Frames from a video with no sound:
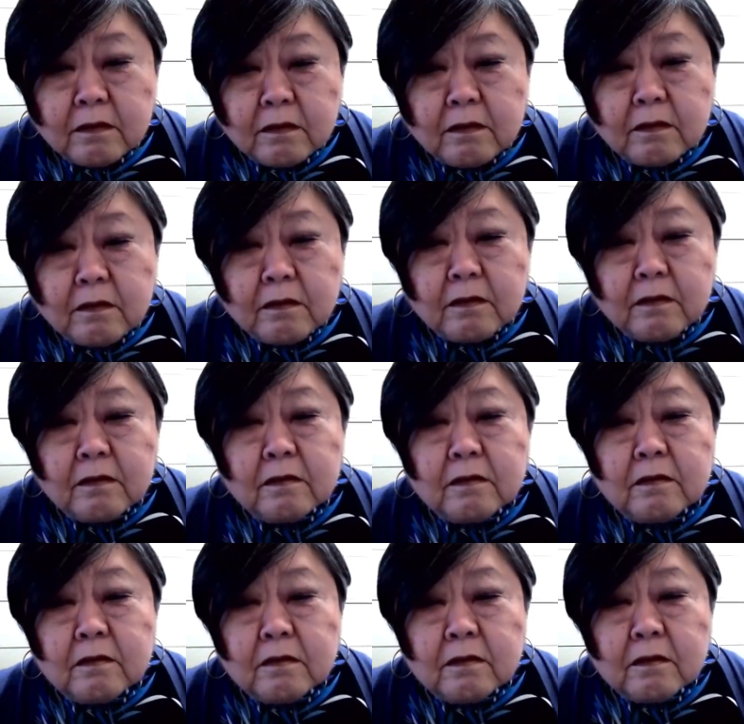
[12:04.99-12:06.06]

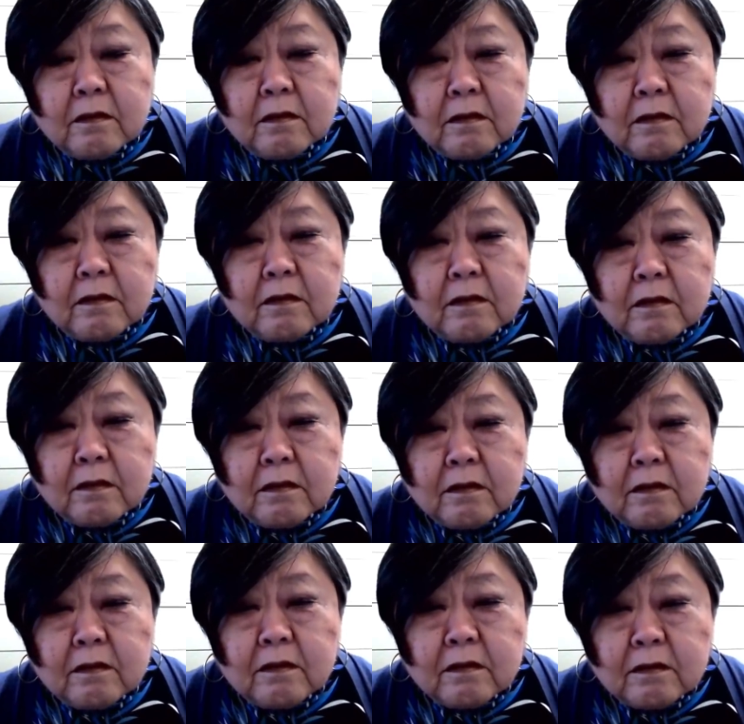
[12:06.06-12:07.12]

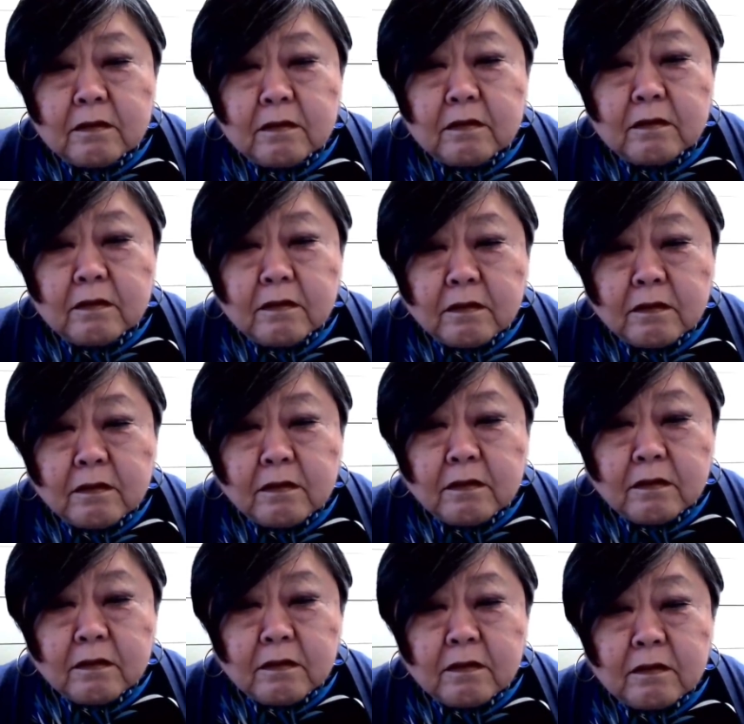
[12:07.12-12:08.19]

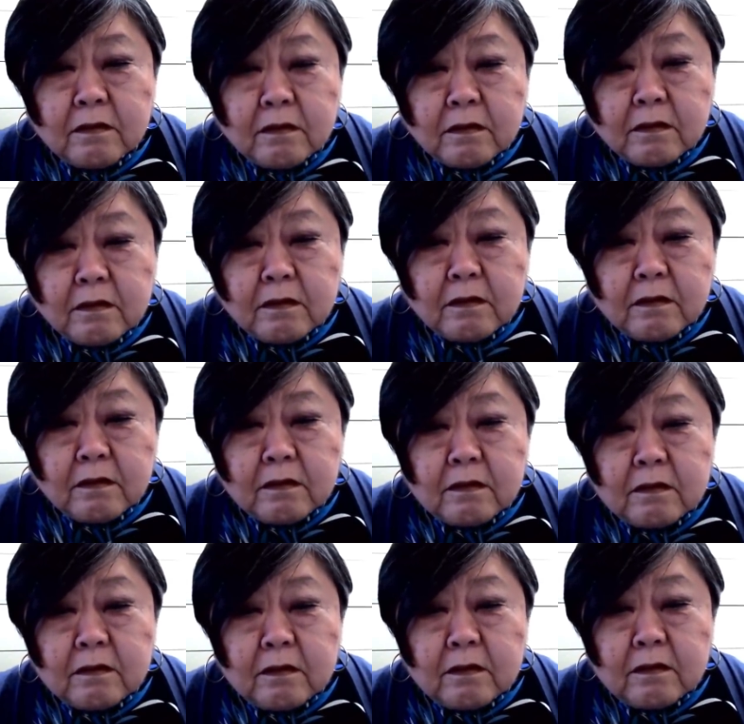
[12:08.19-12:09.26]

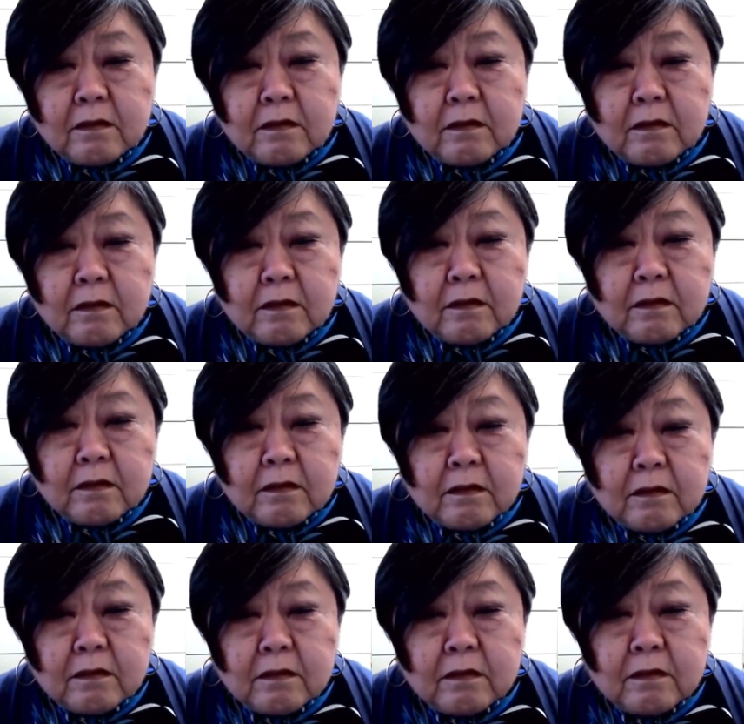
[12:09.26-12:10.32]

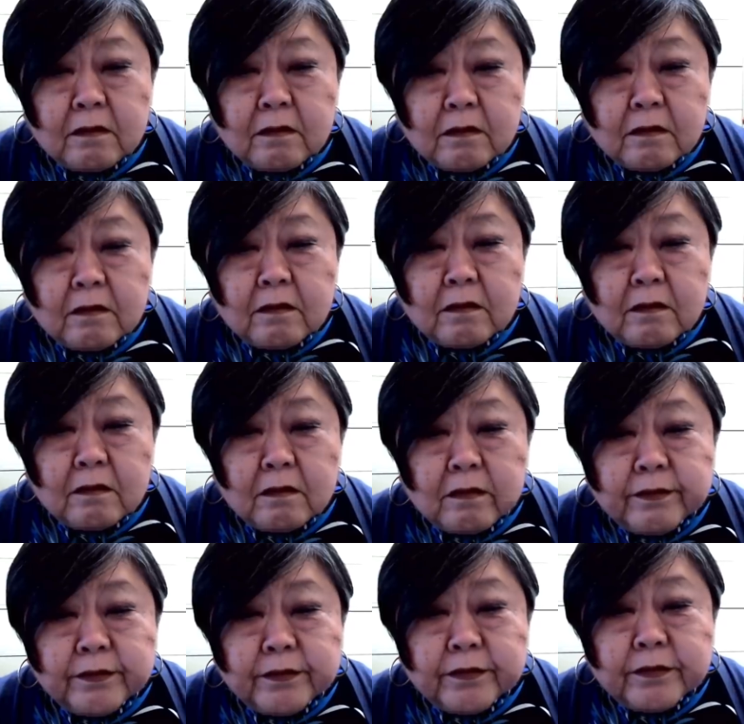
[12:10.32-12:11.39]

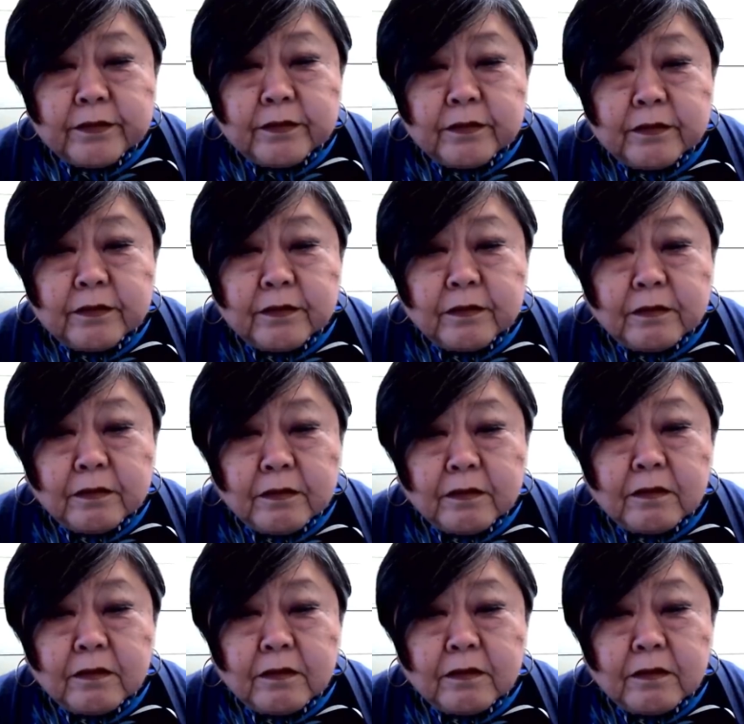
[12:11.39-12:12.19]
(silent)